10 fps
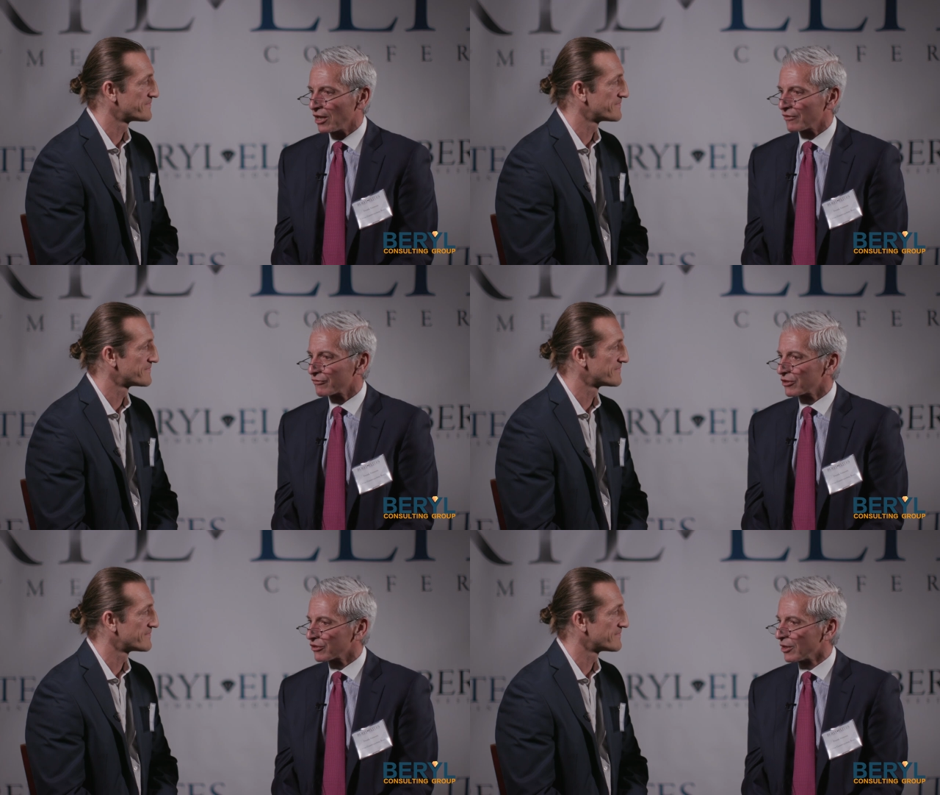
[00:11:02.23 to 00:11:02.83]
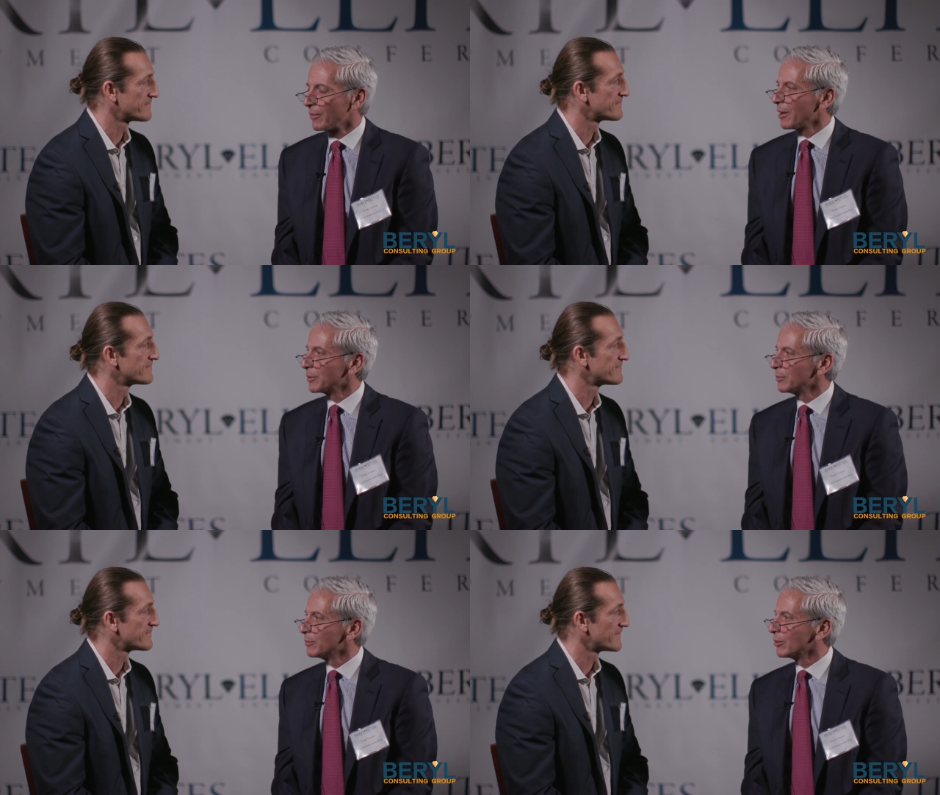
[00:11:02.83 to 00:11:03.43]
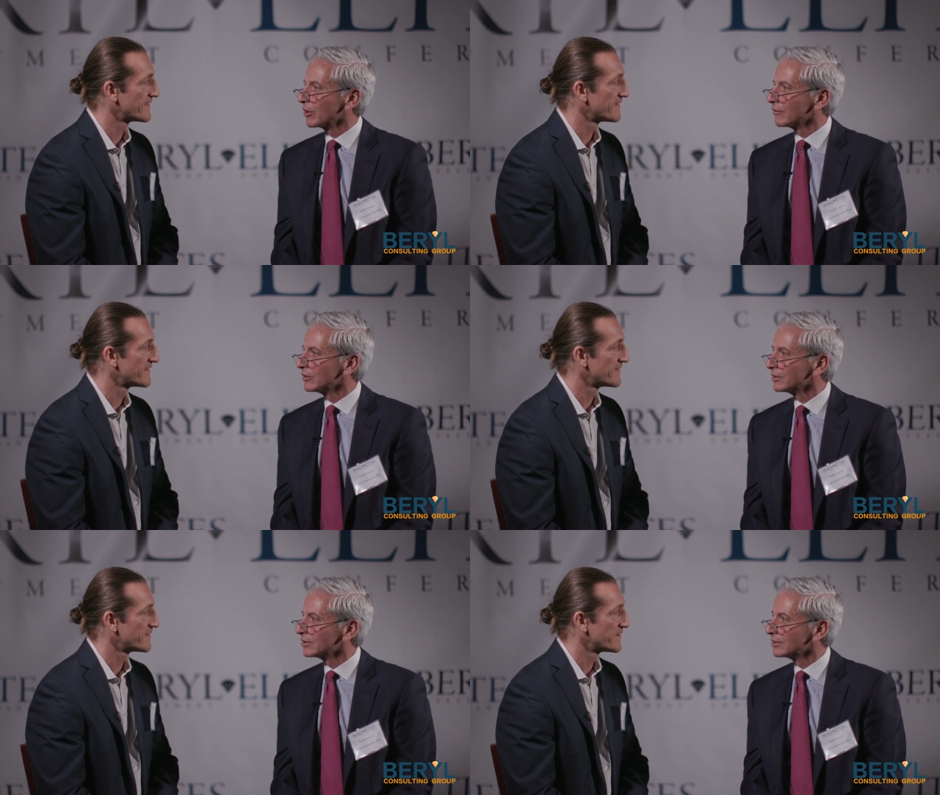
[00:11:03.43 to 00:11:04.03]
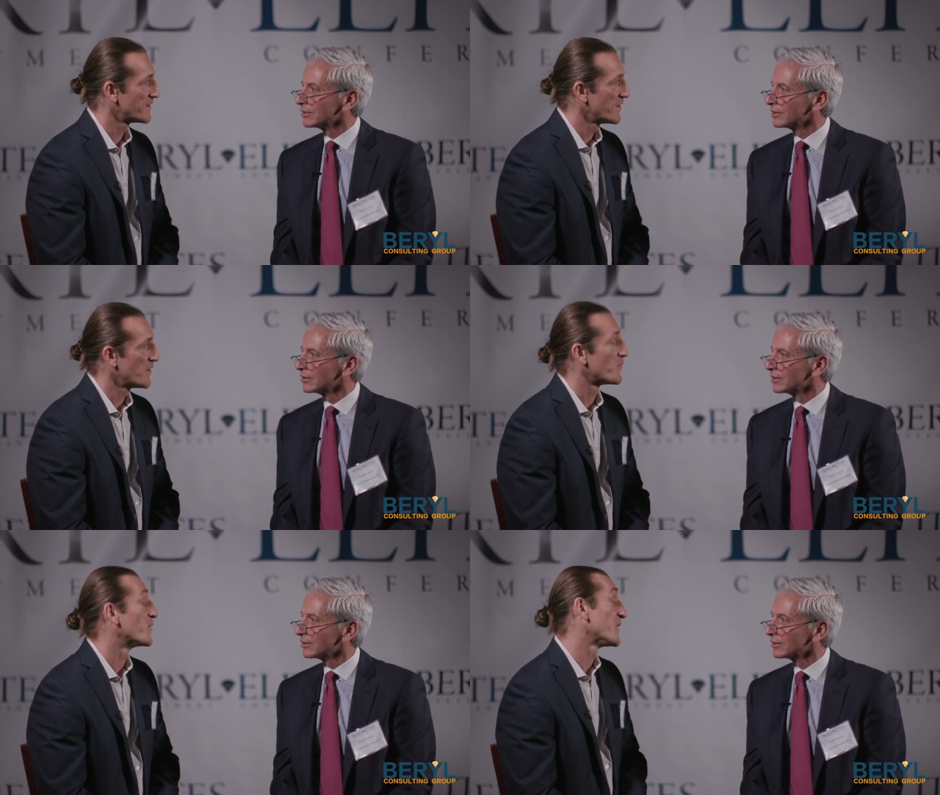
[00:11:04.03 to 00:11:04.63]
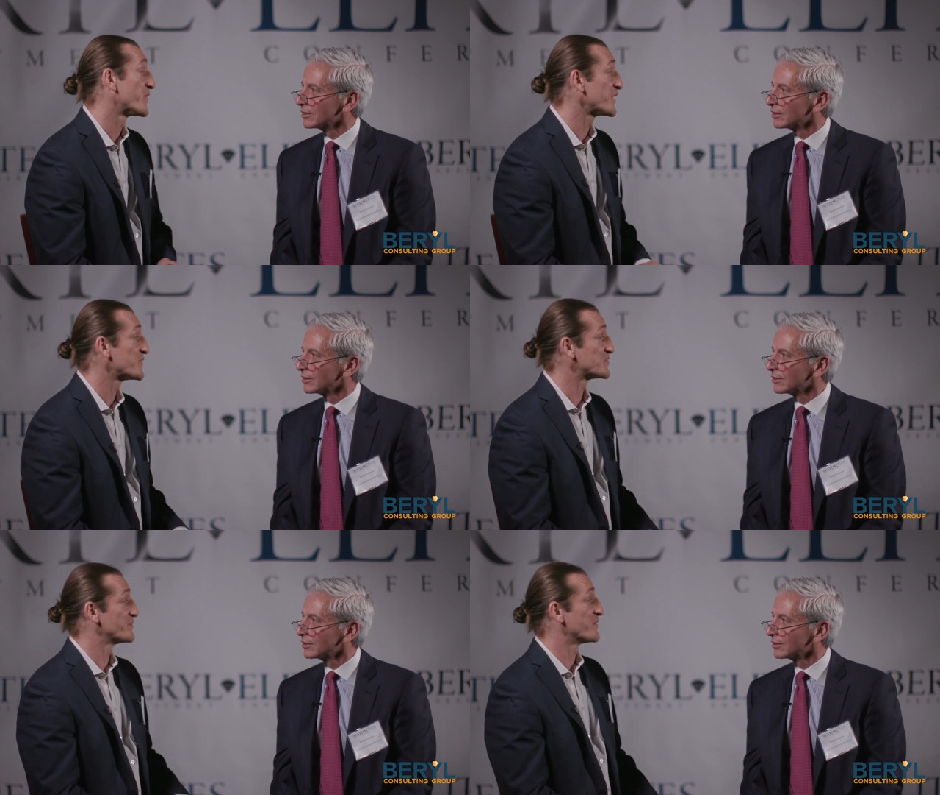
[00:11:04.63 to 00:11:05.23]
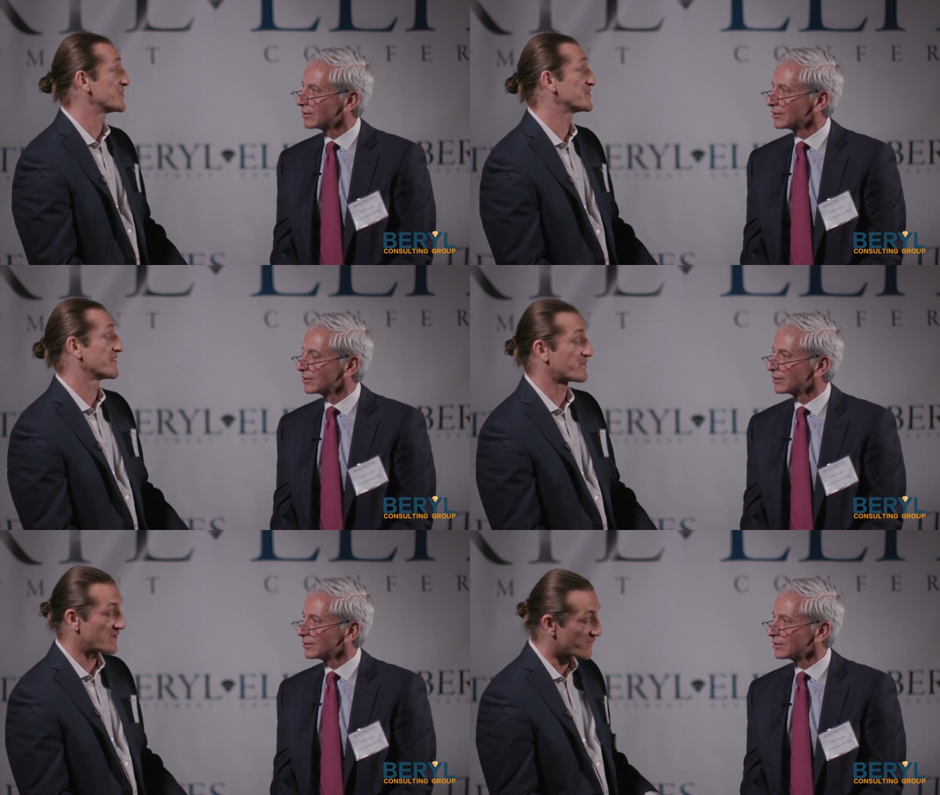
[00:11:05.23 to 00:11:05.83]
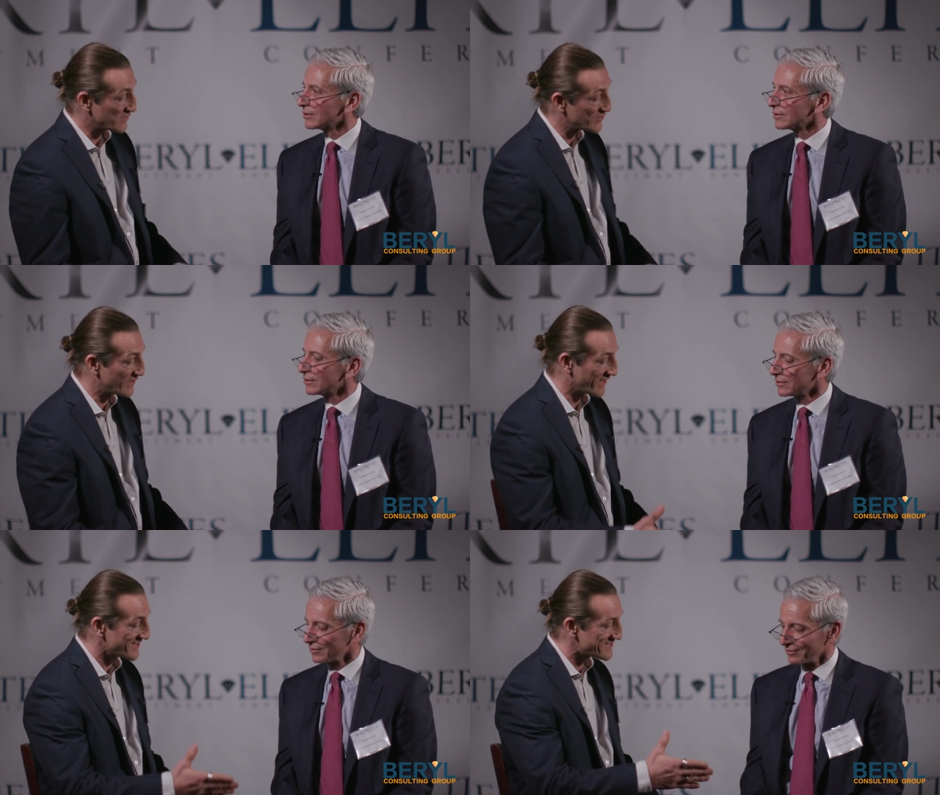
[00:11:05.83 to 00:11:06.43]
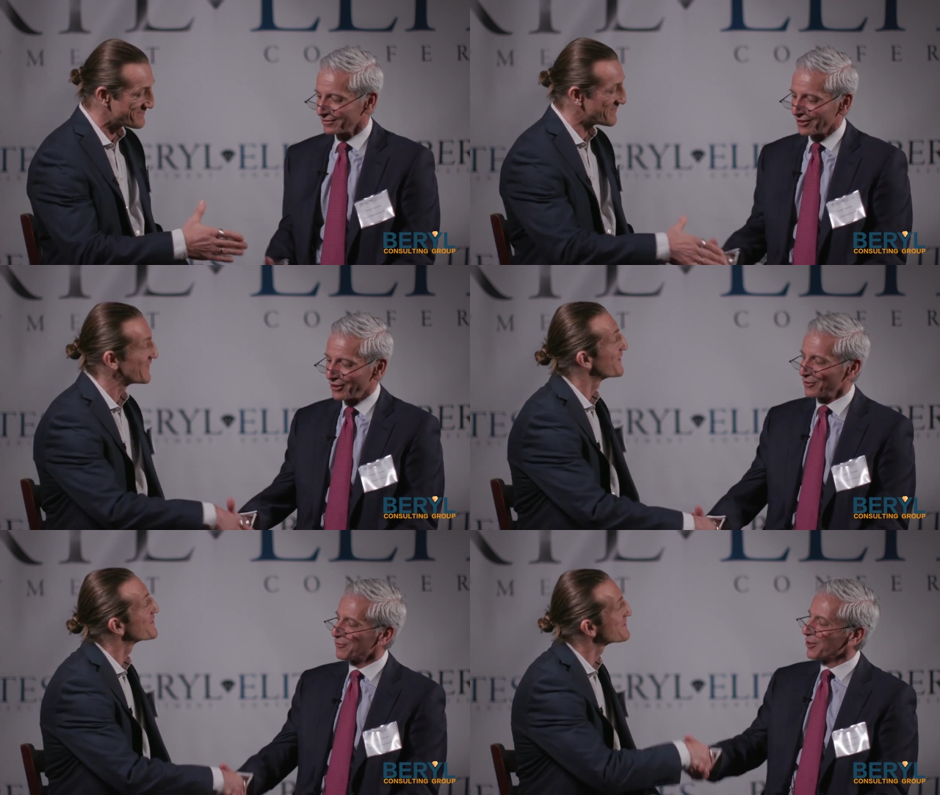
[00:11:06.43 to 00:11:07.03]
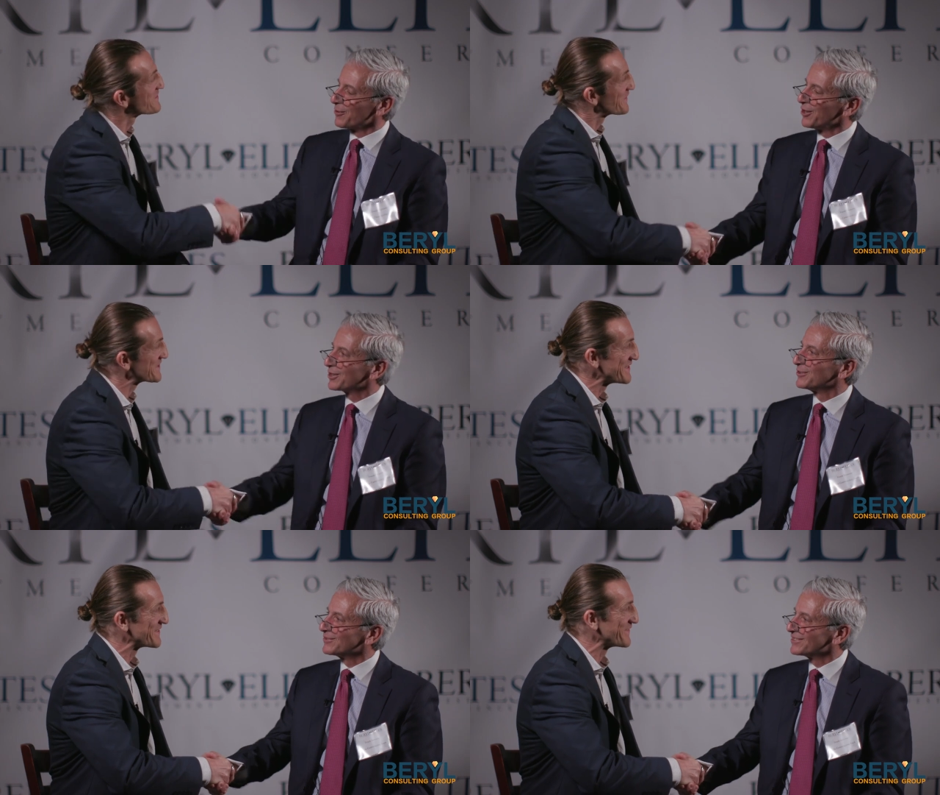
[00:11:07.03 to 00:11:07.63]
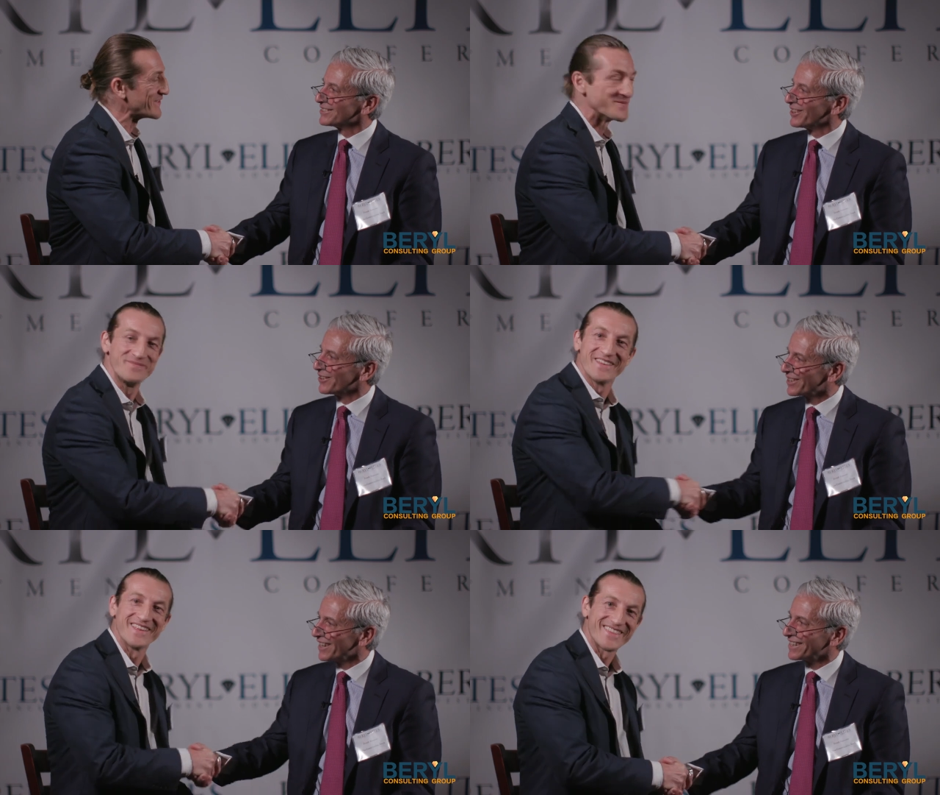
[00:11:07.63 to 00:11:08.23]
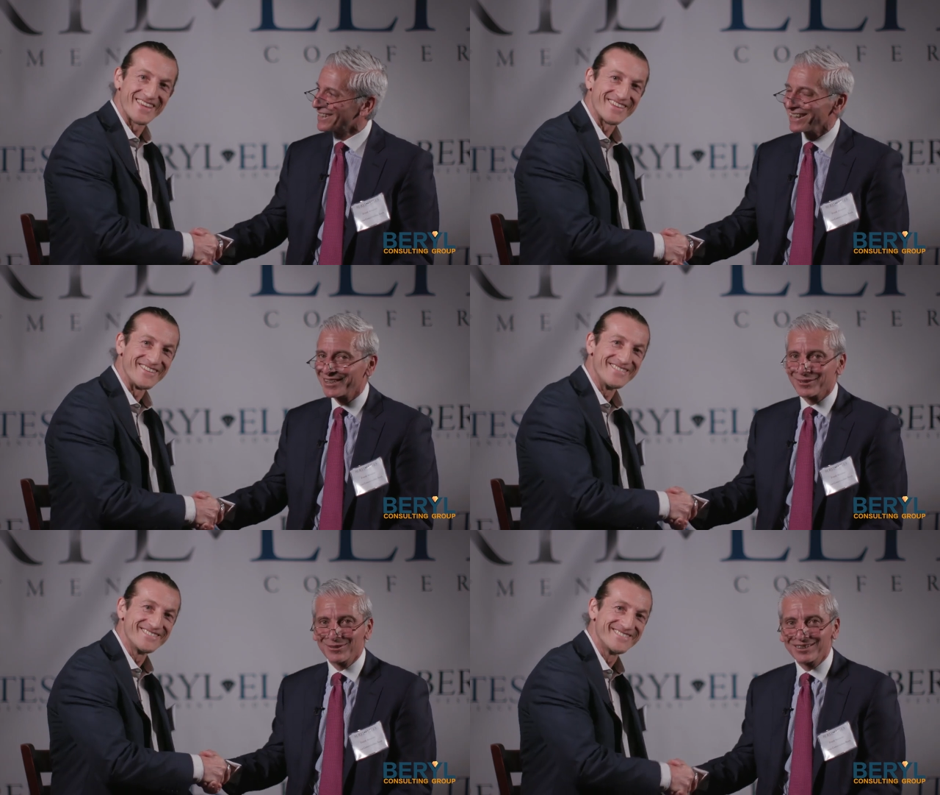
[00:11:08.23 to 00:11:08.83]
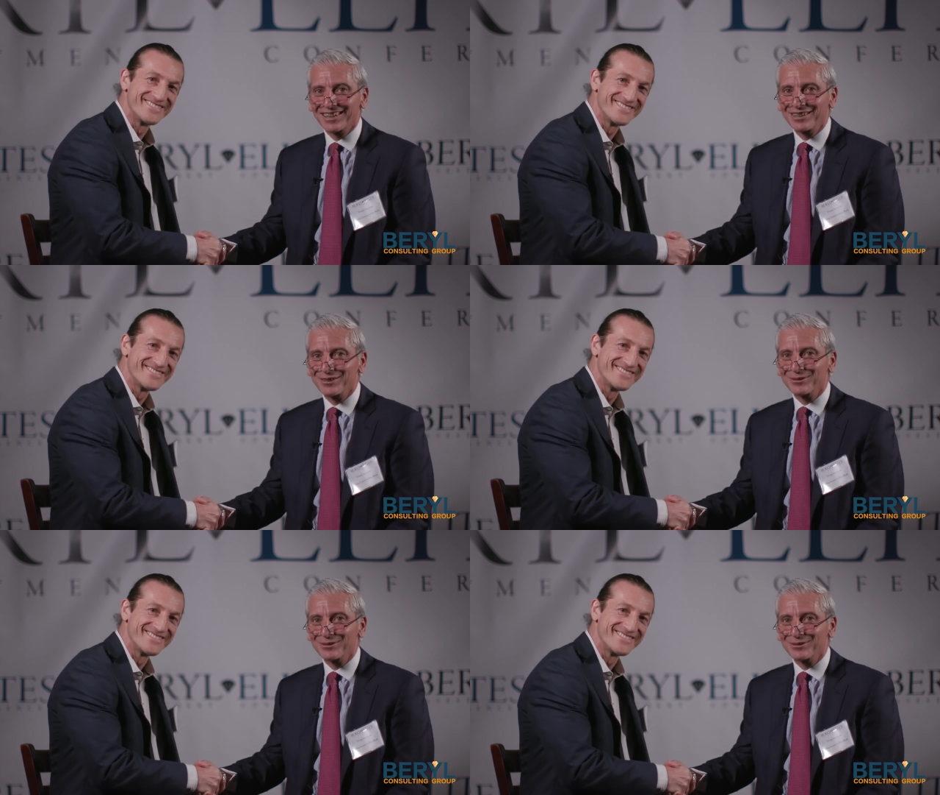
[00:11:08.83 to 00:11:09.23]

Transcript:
Speaker 1: conference, and I'm happy to be part of it.
Speaker 2: Well, thank you so much, Frank, for joining us. Oh,
Speaker 1: thank you're you very so welcome. For this interview. Okay, thank, thank you. you. Thank